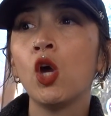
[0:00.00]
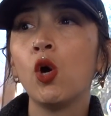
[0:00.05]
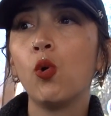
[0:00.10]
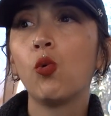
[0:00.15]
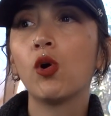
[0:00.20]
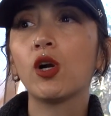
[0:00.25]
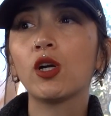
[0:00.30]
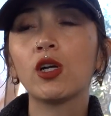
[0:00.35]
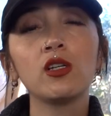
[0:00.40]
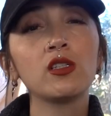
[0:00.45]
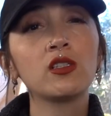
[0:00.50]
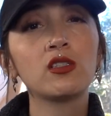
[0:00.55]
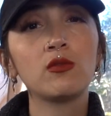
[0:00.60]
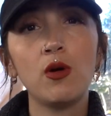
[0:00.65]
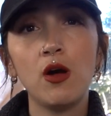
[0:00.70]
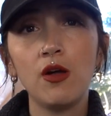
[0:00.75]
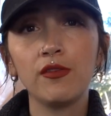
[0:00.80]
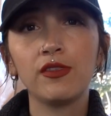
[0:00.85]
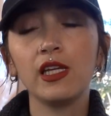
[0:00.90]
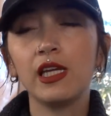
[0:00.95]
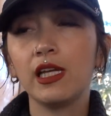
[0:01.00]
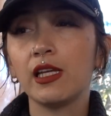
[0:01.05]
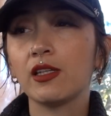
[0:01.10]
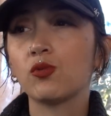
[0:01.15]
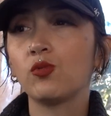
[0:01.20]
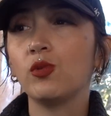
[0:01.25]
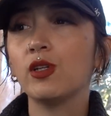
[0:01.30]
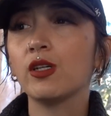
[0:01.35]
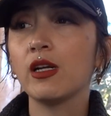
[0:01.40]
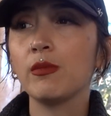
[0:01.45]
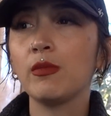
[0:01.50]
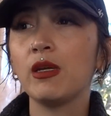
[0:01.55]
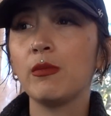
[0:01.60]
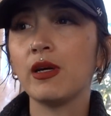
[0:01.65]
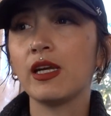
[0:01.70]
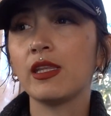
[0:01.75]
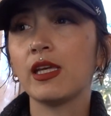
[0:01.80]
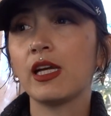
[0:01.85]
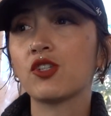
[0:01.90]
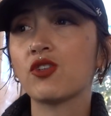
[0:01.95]
work on small things. What do I mean
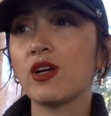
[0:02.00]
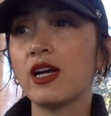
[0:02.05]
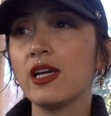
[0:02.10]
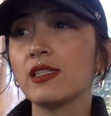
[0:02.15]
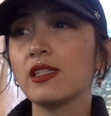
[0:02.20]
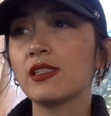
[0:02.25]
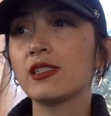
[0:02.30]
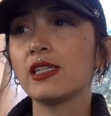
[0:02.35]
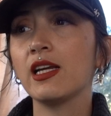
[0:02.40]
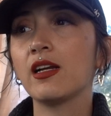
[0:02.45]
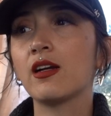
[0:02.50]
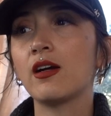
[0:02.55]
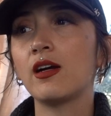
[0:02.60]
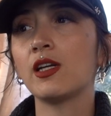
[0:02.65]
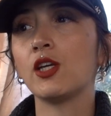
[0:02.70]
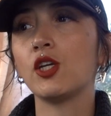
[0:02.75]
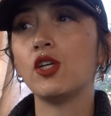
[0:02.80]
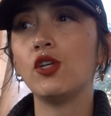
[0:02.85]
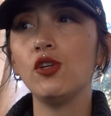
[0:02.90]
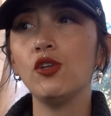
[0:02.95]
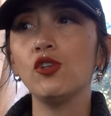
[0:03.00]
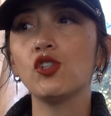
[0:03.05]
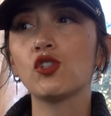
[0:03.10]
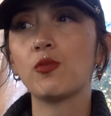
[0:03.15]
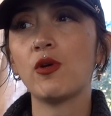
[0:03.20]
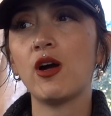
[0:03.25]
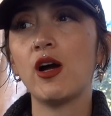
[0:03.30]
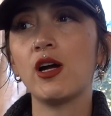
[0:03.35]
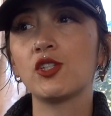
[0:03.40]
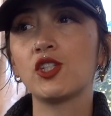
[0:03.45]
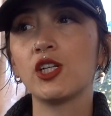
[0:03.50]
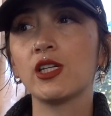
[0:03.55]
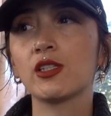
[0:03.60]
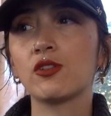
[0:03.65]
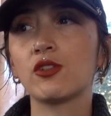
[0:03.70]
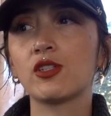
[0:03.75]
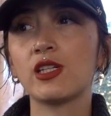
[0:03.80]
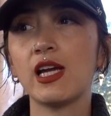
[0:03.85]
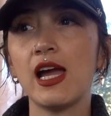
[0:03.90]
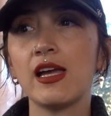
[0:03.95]
by that? Try to take on a huge
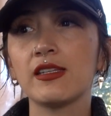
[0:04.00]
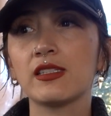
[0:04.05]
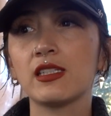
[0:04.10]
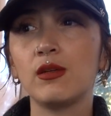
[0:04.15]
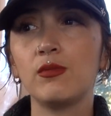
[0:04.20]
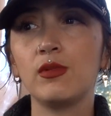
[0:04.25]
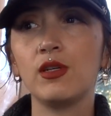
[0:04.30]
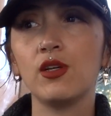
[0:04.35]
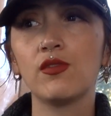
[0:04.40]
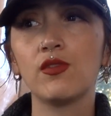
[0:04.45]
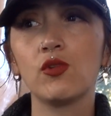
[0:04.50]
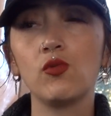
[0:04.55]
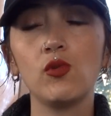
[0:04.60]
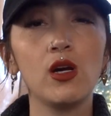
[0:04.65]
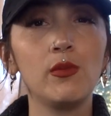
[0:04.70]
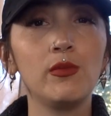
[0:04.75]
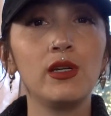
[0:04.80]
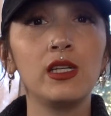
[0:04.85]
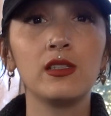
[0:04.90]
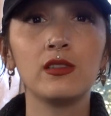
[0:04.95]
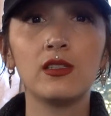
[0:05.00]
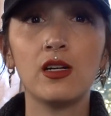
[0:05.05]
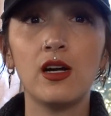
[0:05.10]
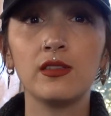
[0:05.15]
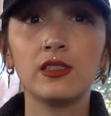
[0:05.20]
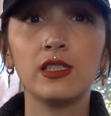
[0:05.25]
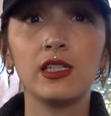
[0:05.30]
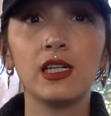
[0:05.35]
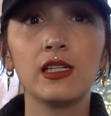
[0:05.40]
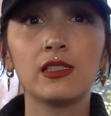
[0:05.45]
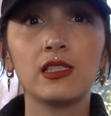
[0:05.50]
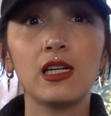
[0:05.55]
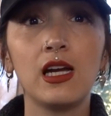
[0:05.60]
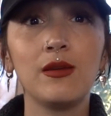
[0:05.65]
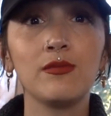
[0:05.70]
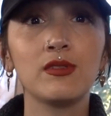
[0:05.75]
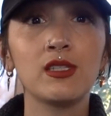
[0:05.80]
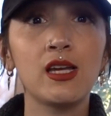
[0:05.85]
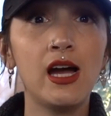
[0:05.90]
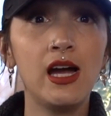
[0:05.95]
project or task can be overwhelming and daunting at
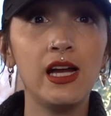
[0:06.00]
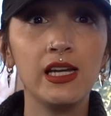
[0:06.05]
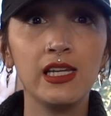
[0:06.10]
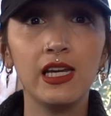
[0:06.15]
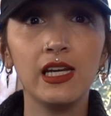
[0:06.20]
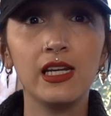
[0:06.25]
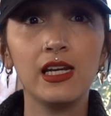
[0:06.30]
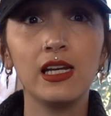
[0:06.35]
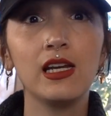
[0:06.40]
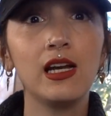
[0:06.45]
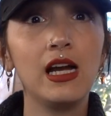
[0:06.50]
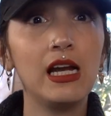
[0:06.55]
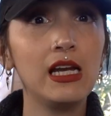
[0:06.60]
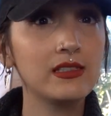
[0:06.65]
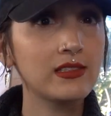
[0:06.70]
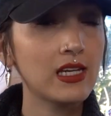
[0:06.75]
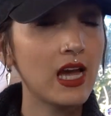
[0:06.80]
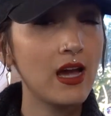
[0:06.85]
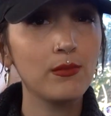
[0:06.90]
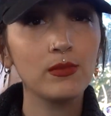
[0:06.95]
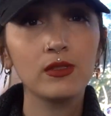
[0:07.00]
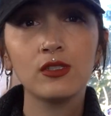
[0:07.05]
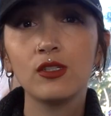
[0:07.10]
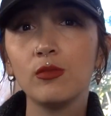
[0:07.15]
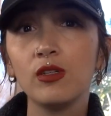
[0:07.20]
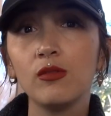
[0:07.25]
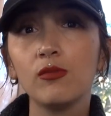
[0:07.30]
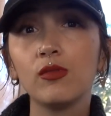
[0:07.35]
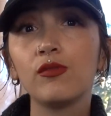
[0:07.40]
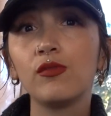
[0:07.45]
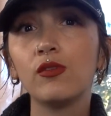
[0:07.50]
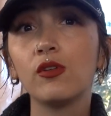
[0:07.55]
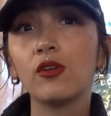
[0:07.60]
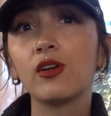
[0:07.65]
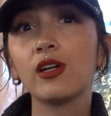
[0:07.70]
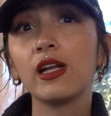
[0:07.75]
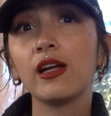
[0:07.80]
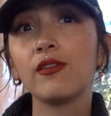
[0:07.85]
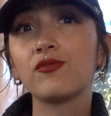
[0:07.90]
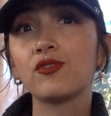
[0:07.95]
times. I get it. It's happened to me
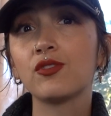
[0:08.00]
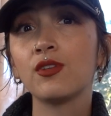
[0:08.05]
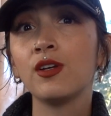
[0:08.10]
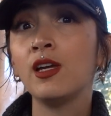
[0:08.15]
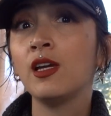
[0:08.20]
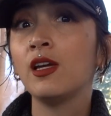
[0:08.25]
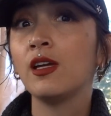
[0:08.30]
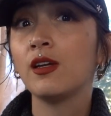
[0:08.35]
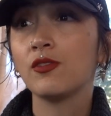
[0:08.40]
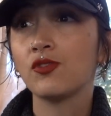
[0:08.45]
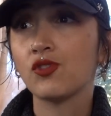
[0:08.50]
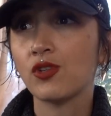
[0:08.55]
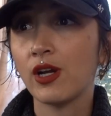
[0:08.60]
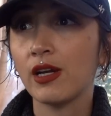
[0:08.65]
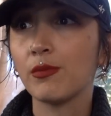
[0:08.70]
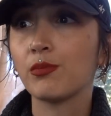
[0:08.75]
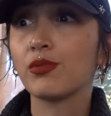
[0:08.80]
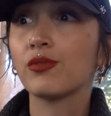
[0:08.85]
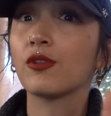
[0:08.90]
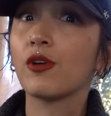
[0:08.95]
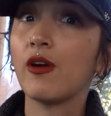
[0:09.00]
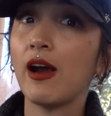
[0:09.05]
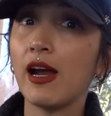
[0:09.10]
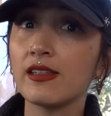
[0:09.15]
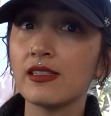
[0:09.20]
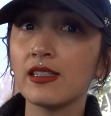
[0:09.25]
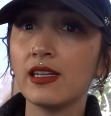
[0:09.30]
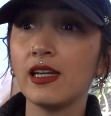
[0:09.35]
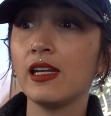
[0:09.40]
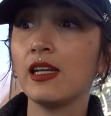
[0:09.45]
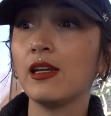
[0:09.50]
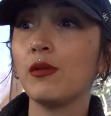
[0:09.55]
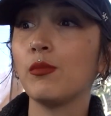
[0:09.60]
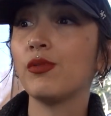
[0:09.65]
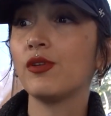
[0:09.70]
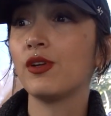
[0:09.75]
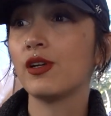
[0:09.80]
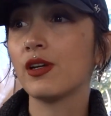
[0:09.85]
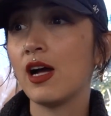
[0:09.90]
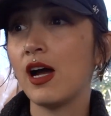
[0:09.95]
before and I've tried to procrastinate and
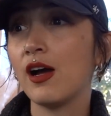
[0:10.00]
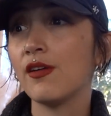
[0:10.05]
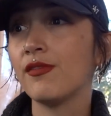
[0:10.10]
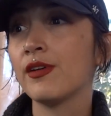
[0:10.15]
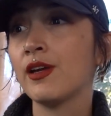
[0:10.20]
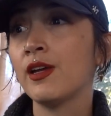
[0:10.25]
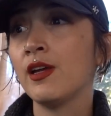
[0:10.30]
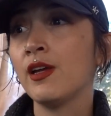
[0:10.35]
put it off.